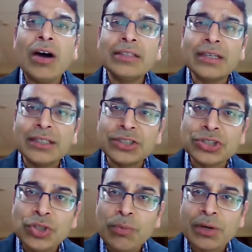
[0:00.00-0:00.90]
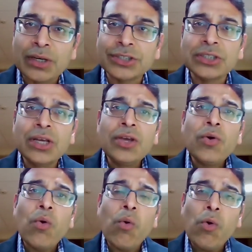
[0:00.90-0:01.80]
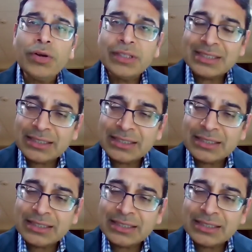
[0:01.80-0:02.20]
on the consumers or the